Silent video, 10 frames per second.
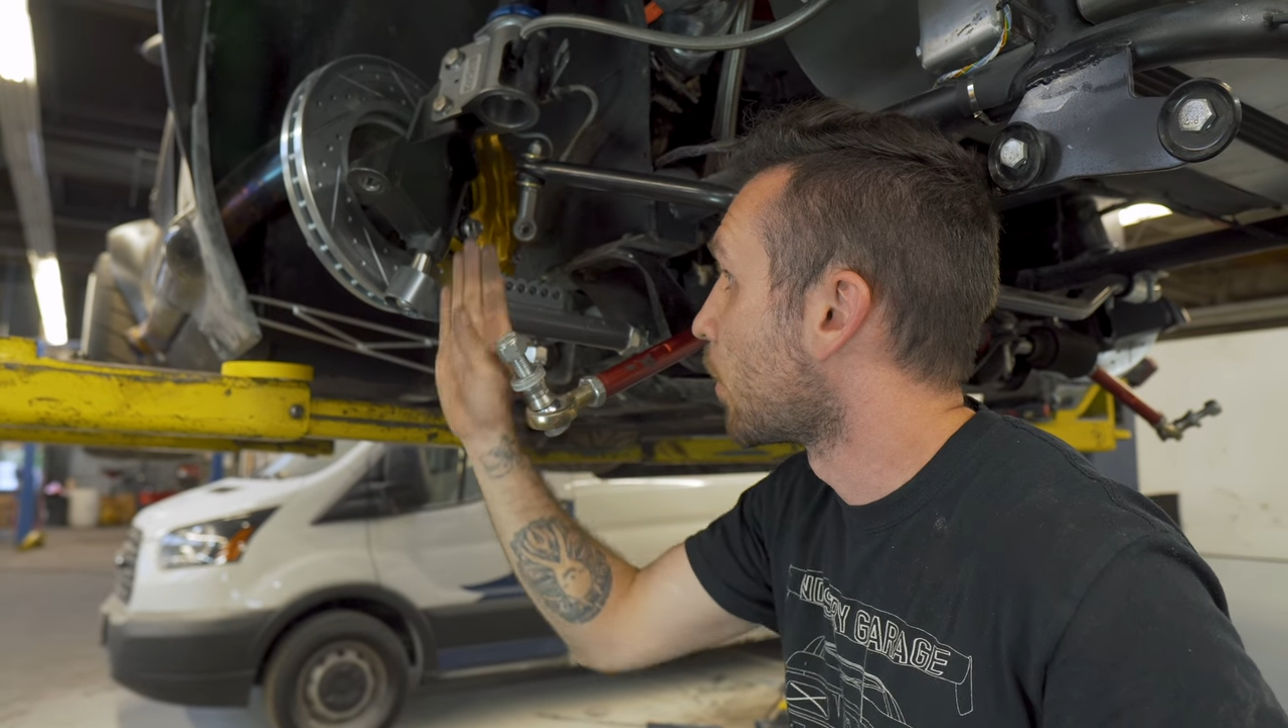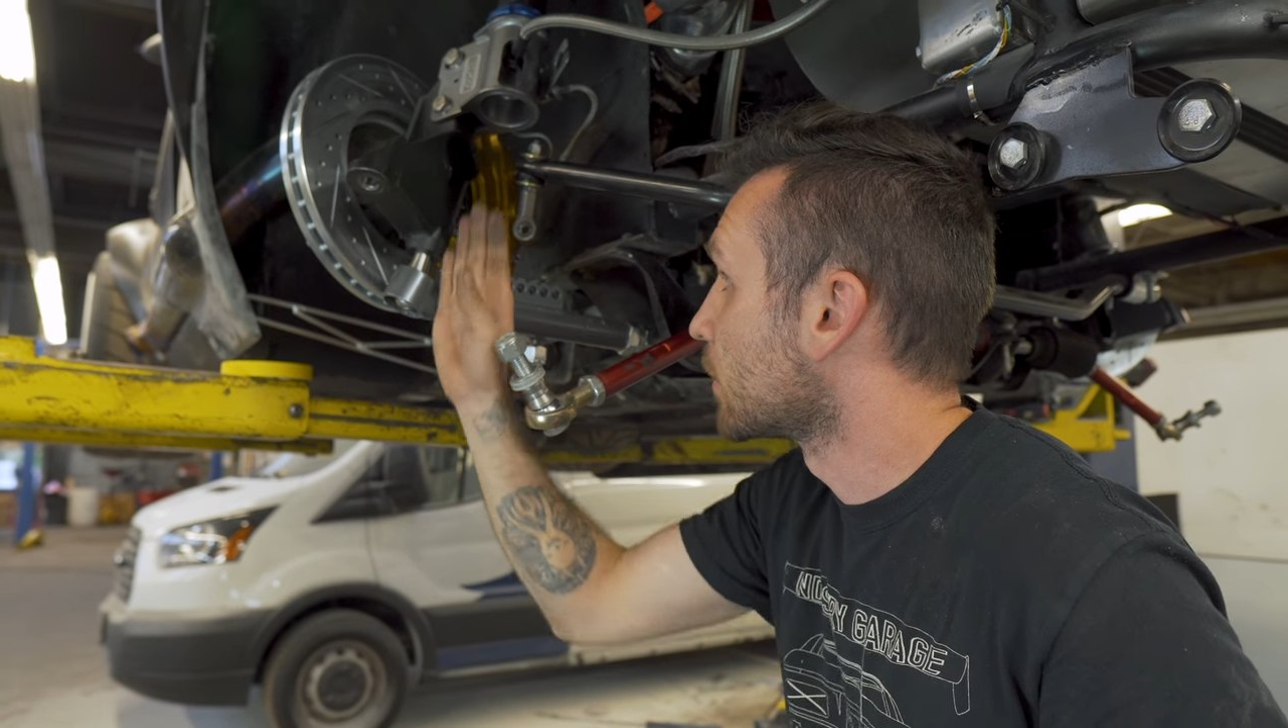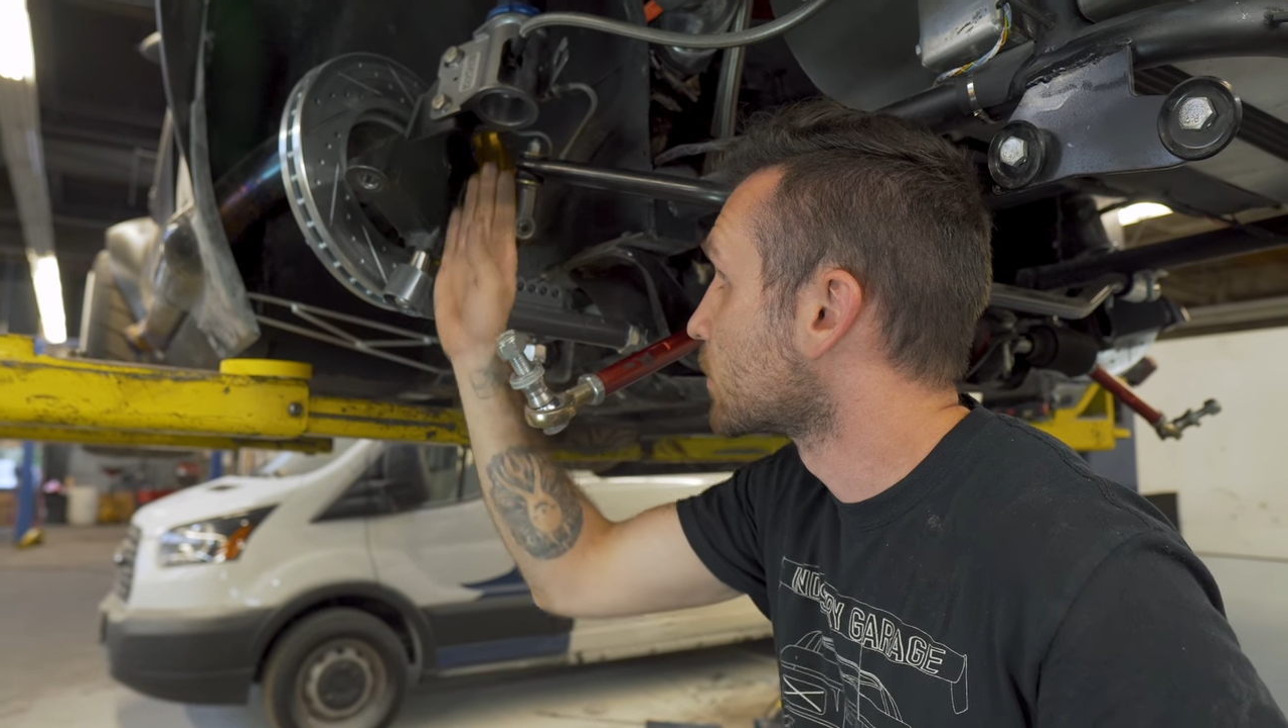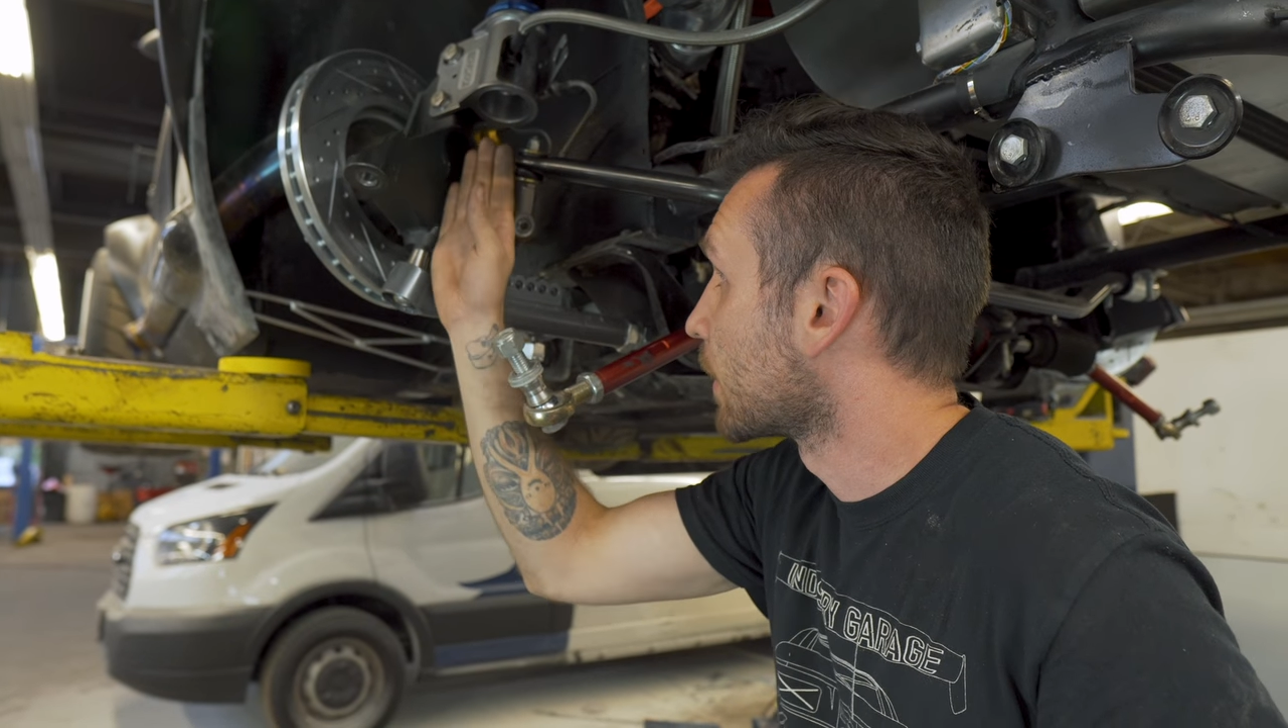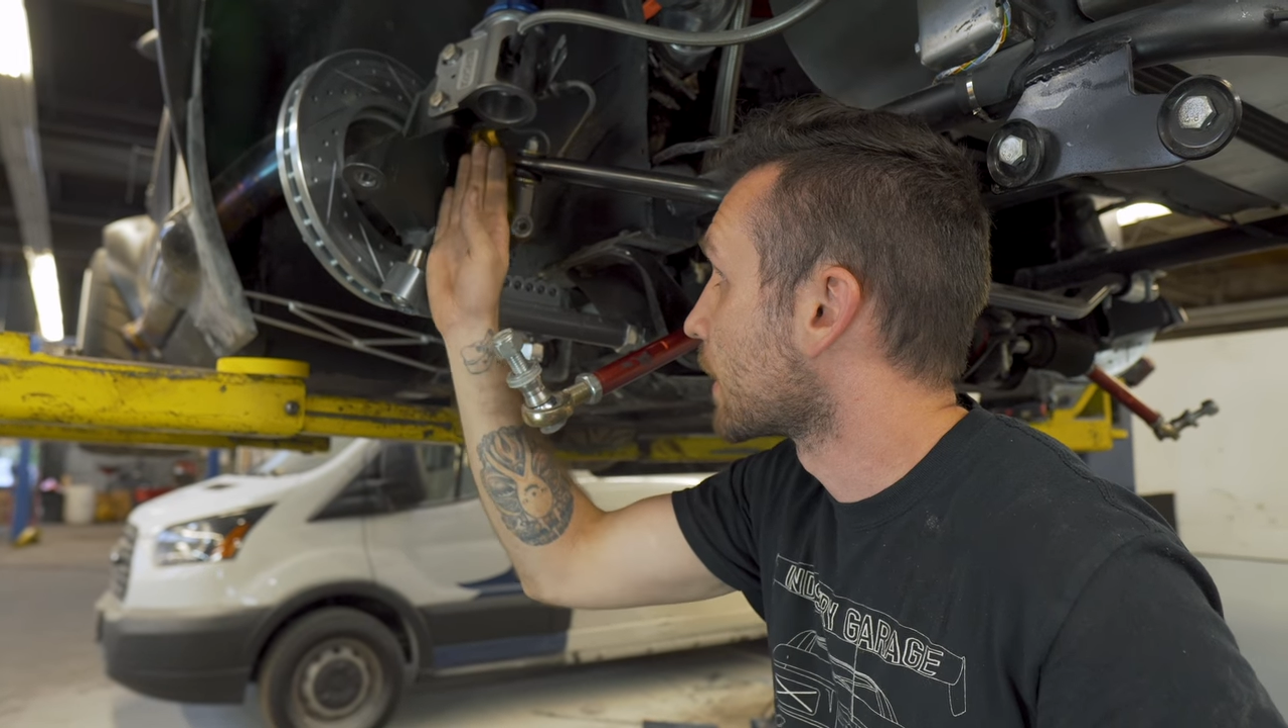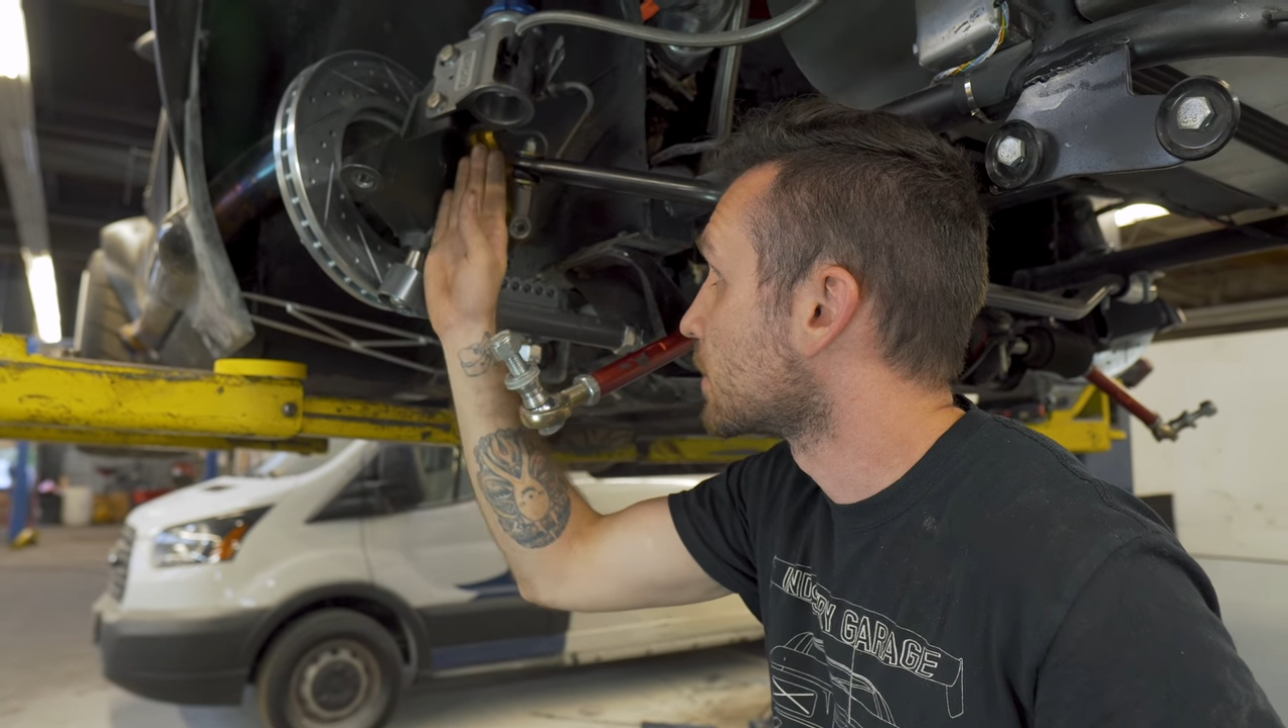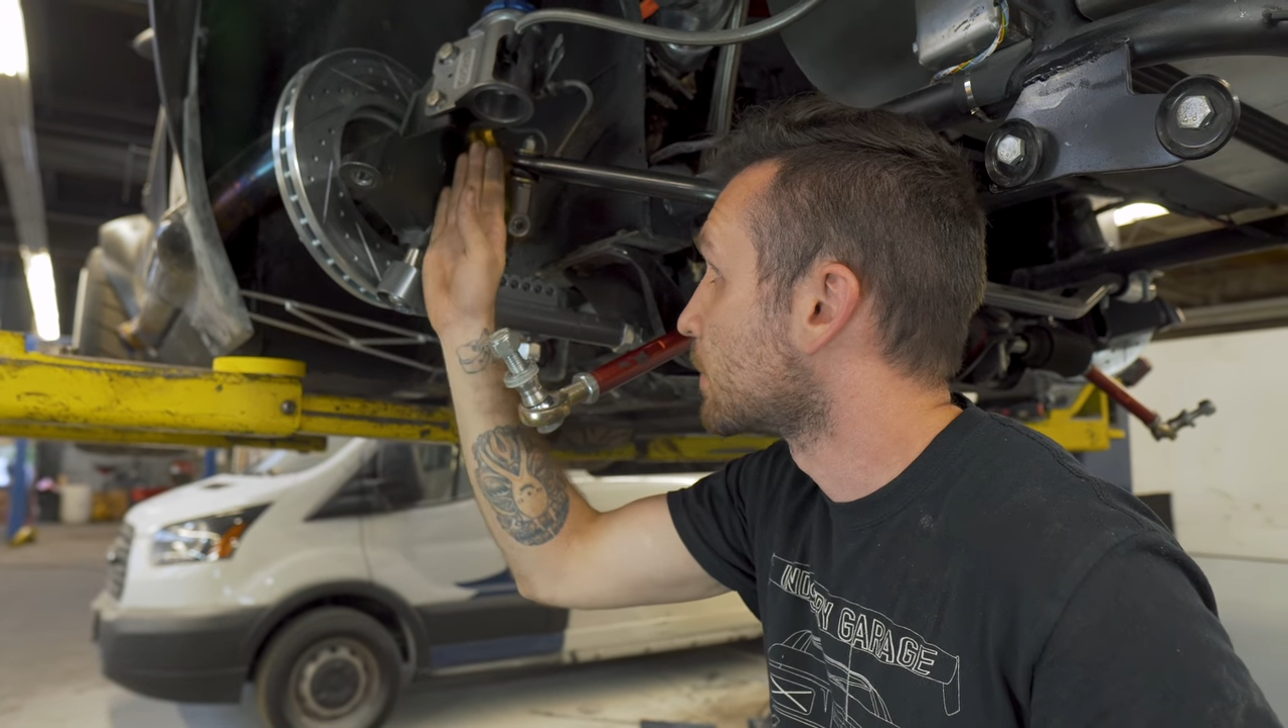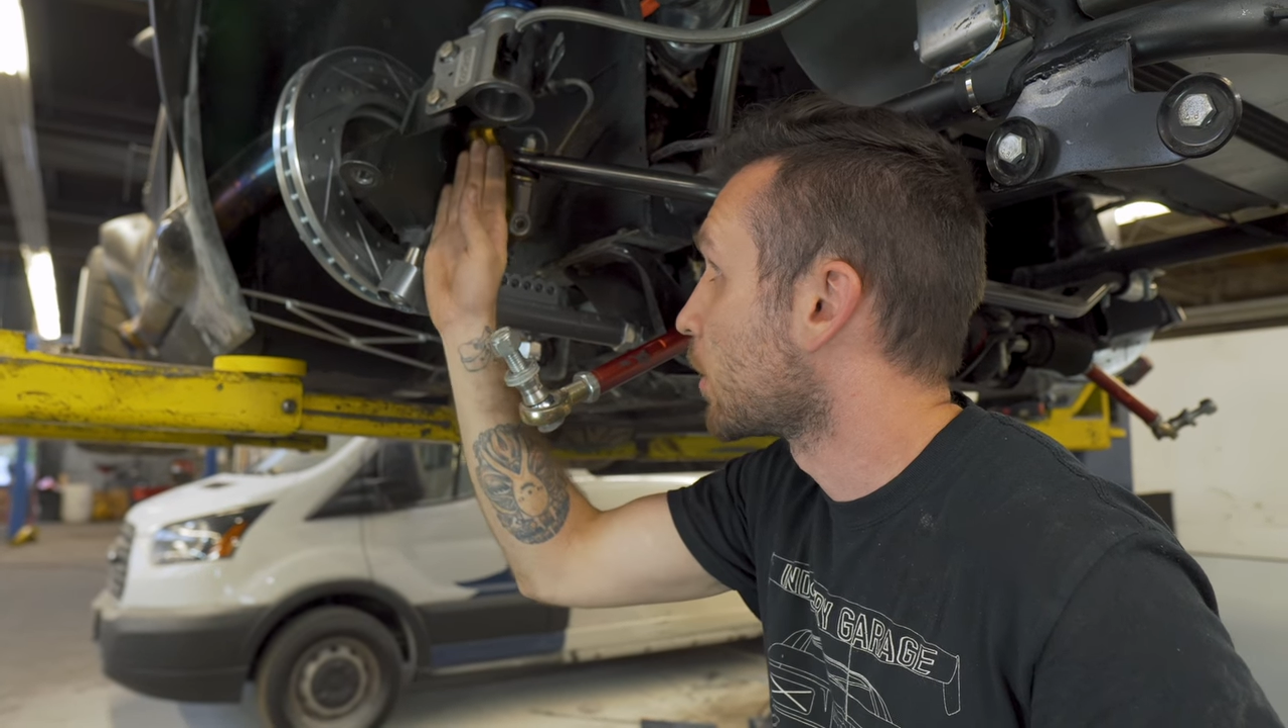ball joint would actually